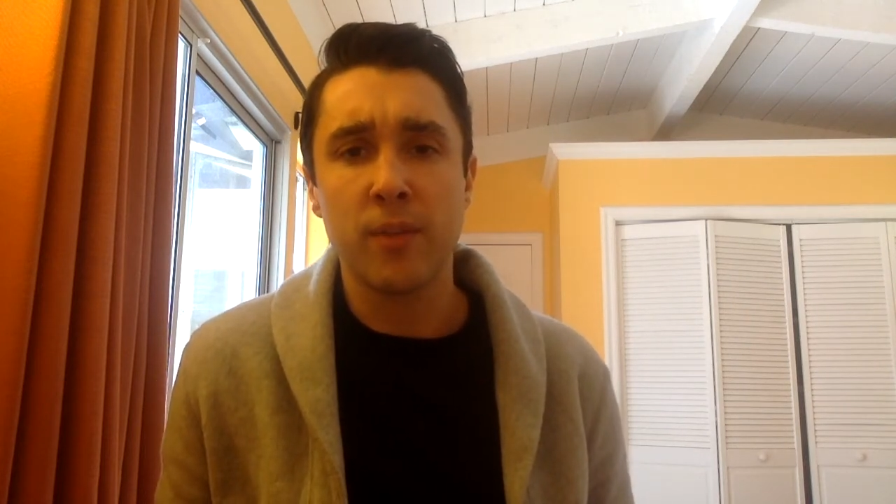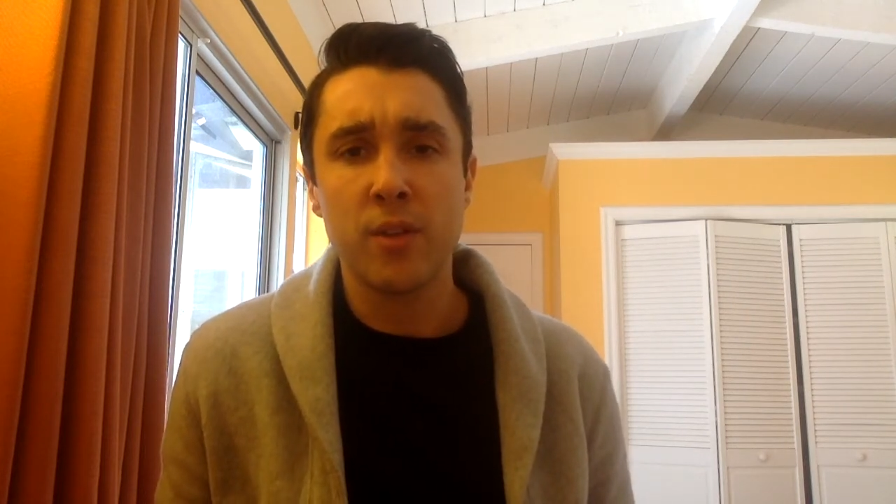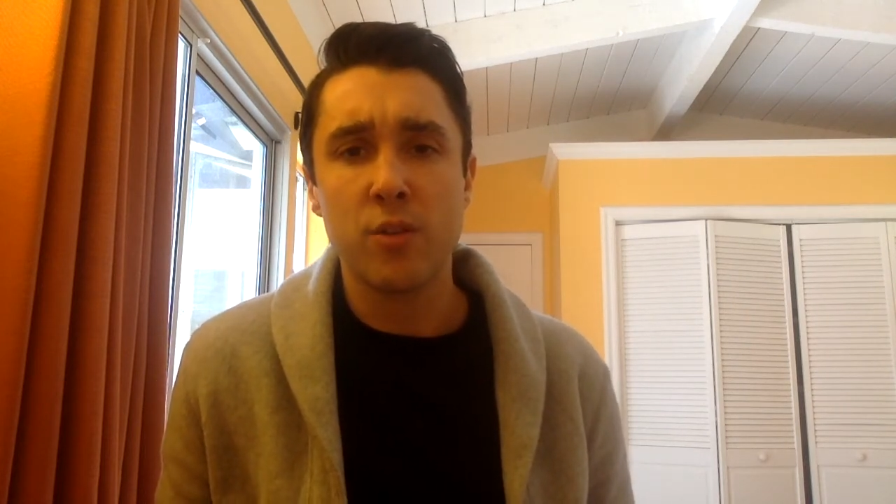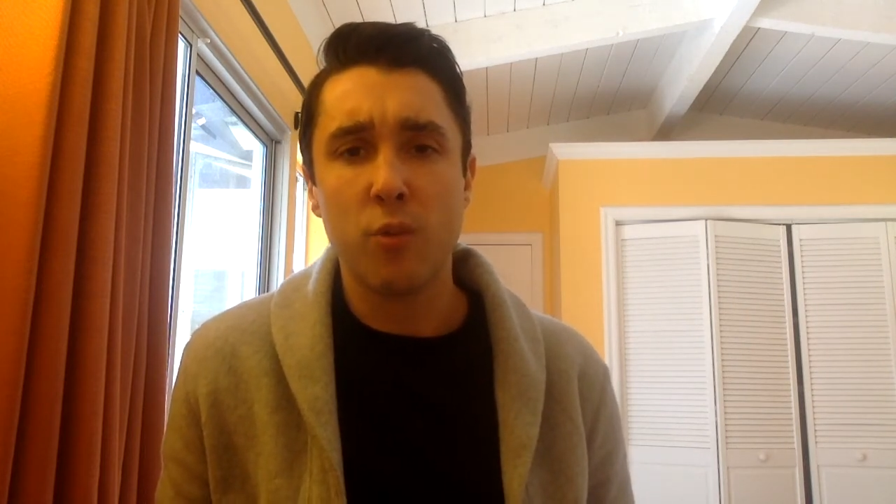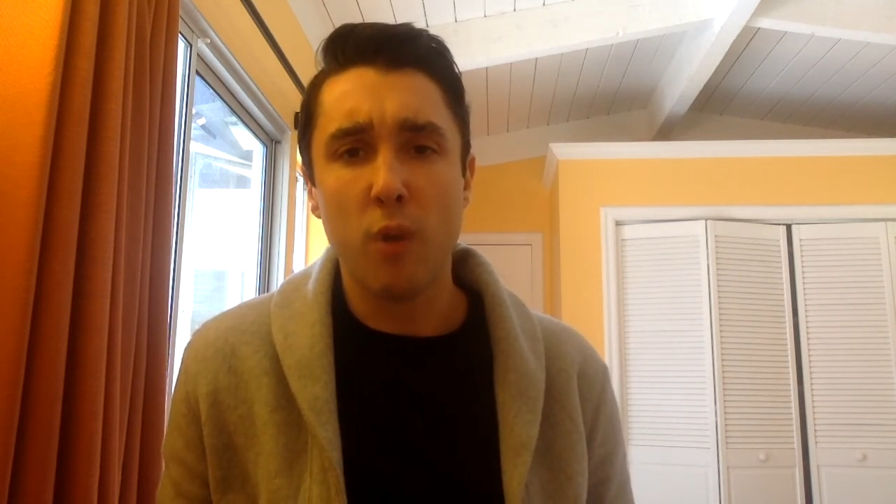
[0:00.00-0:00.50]

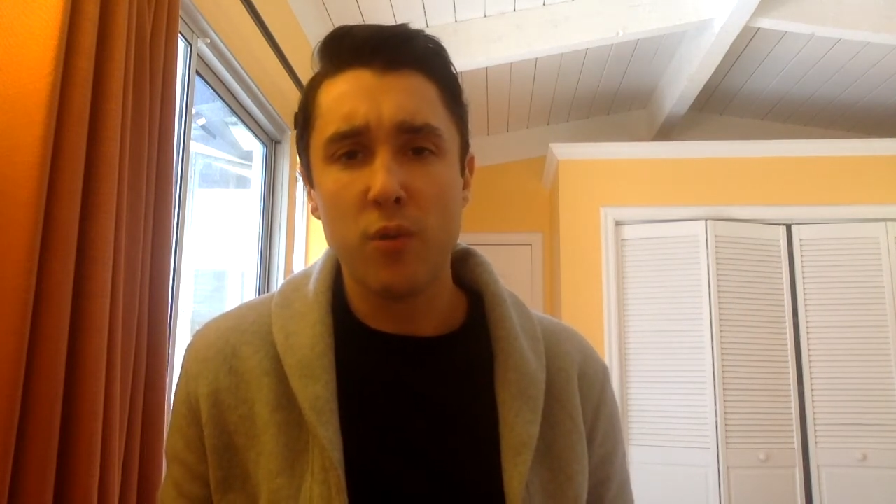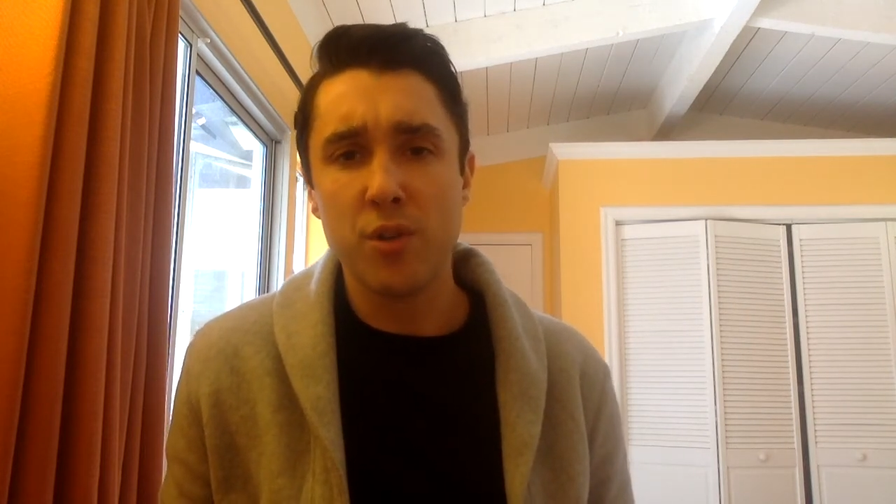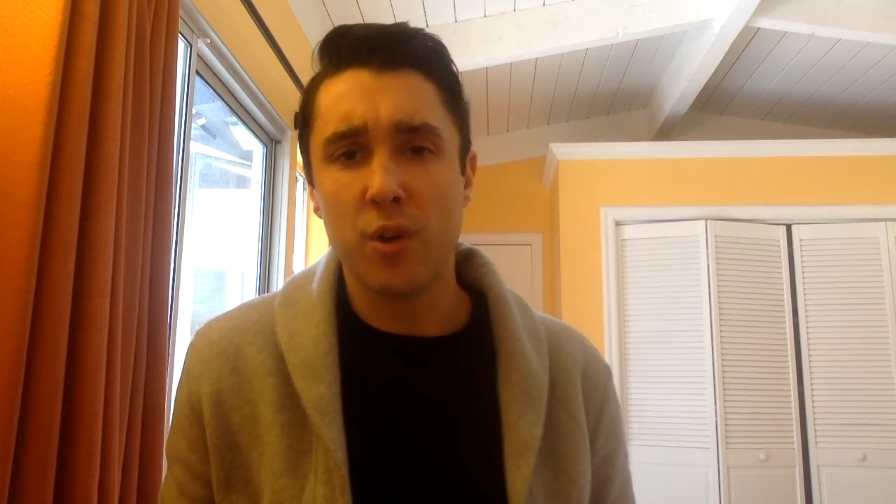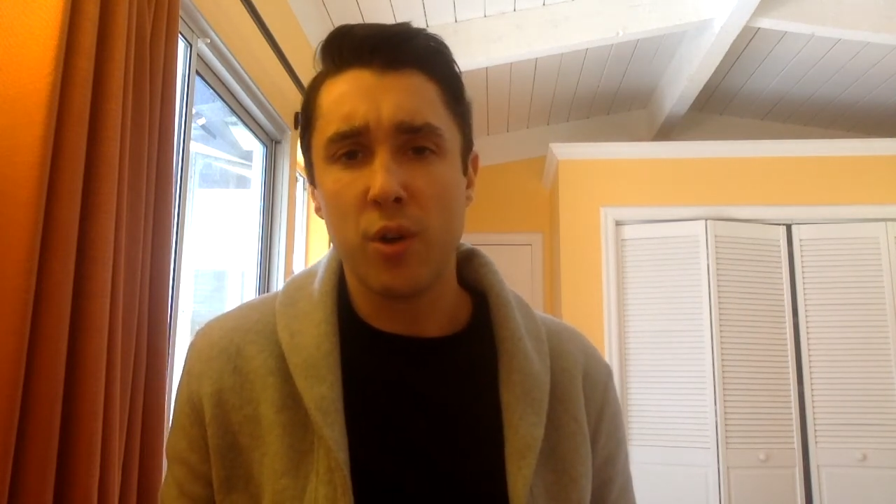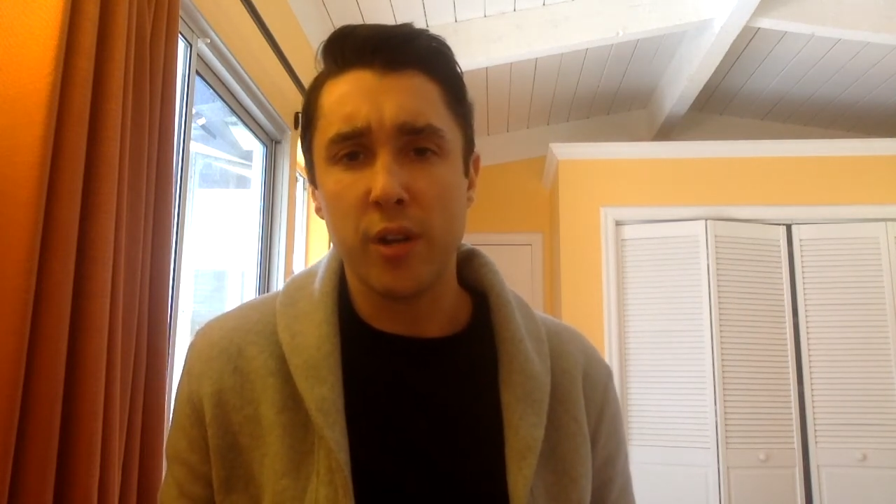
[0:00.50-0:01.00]
So what was
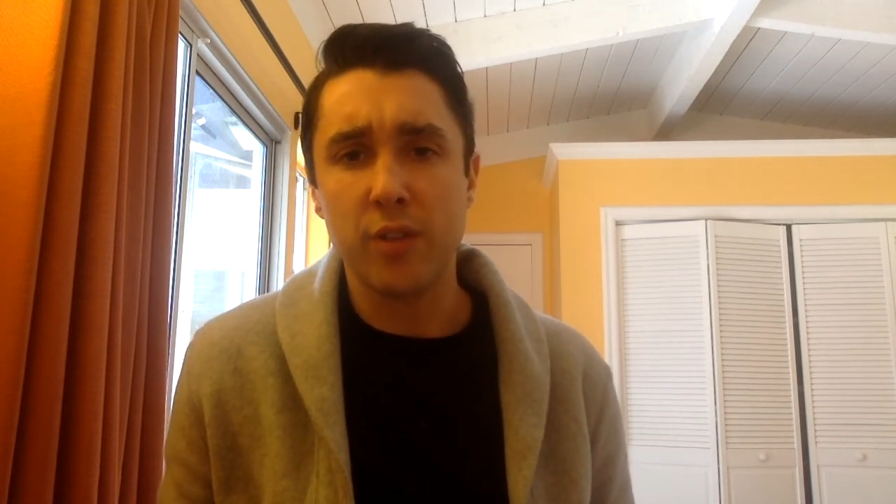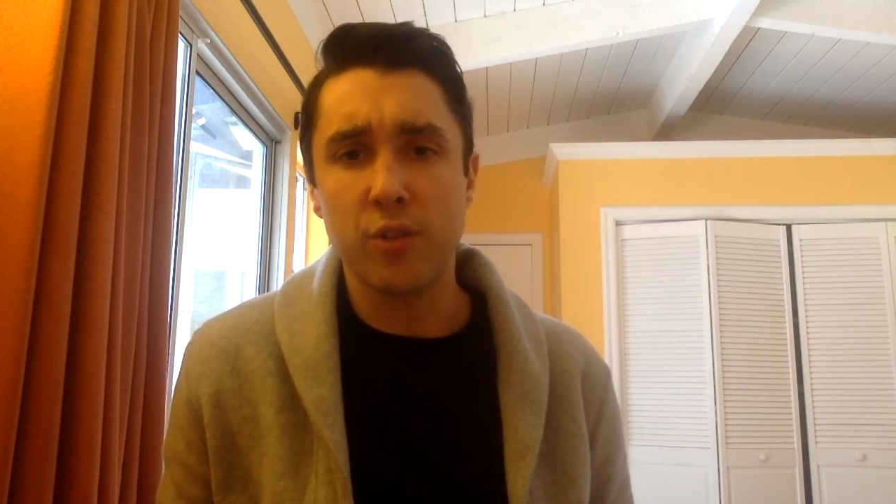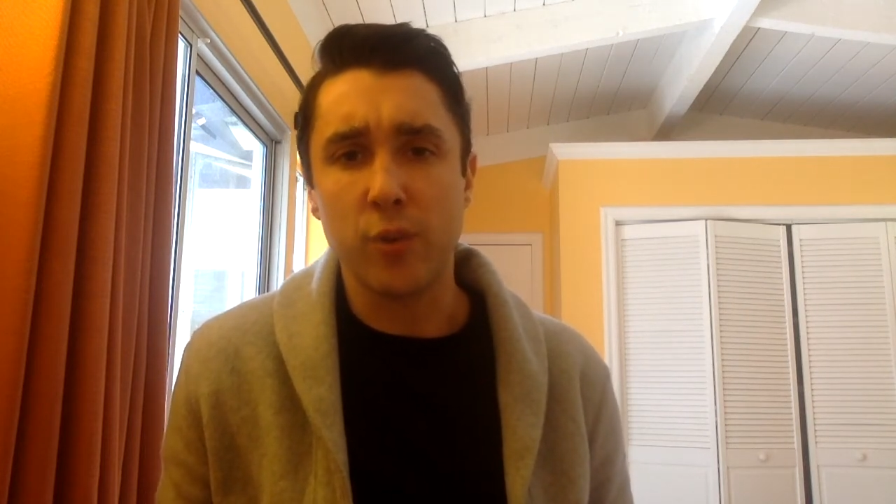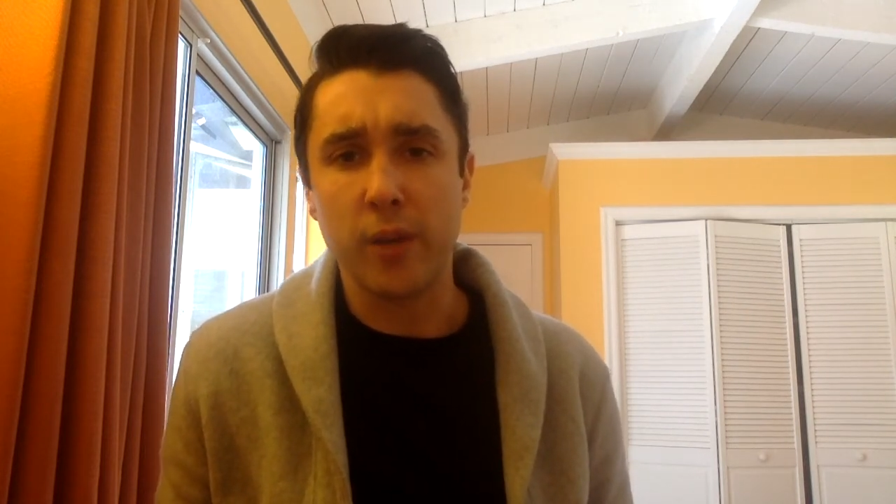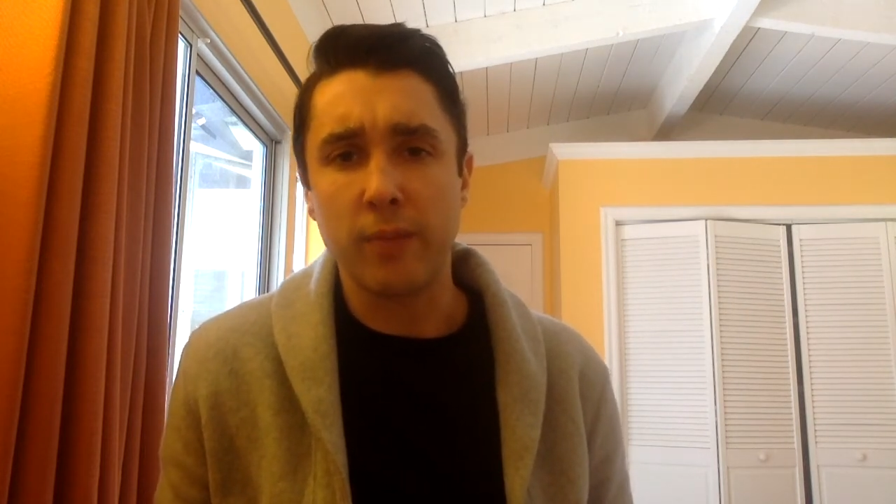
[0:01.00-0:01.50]
Ernie
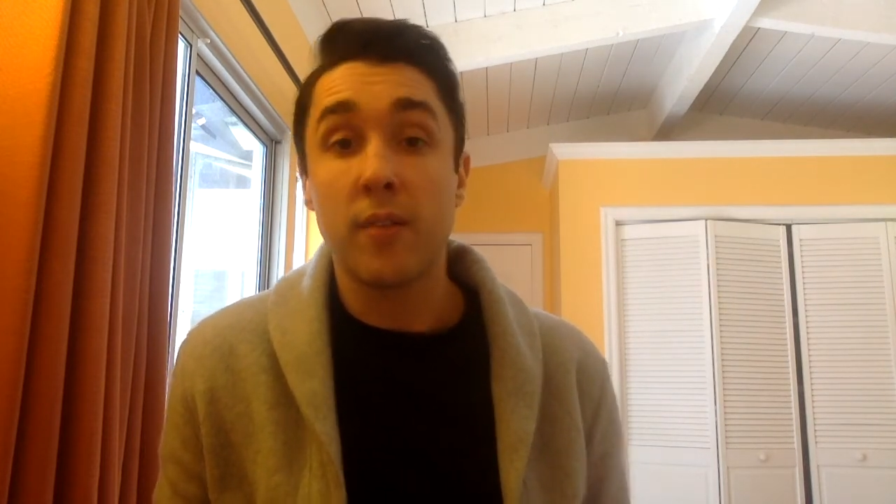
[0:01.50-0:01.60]
doing?